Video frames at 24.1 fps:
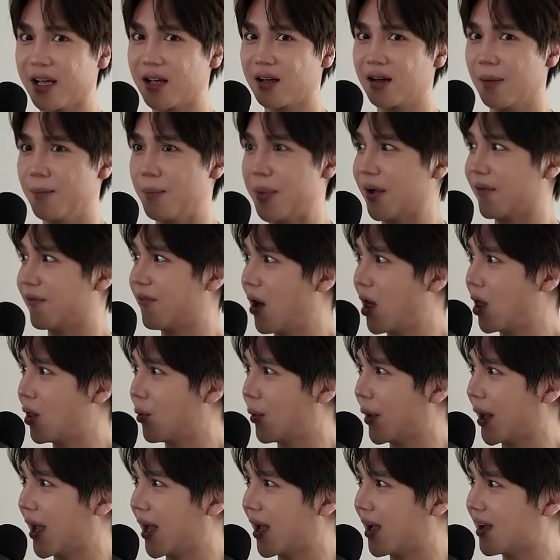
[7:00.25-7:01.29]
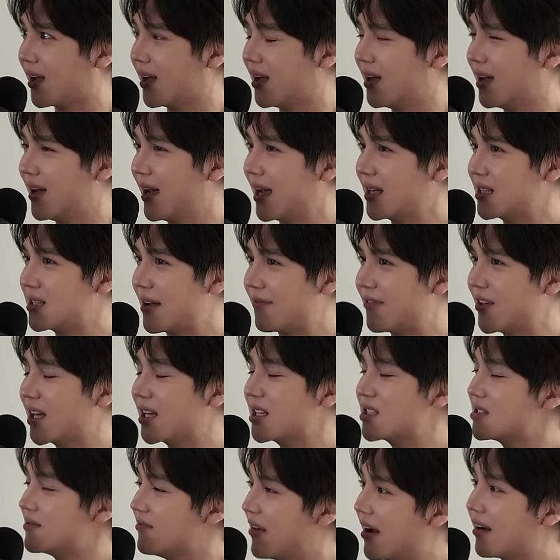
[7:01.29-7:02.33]
like a big following, it's I feel like
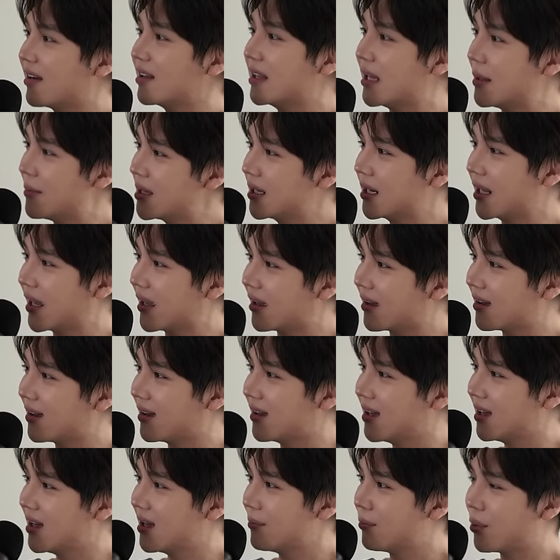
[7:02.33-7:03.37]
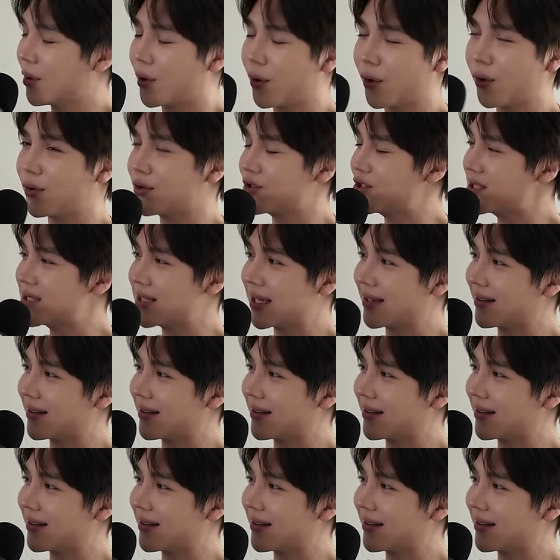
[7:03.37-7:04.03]
it's very limiting. But girl, just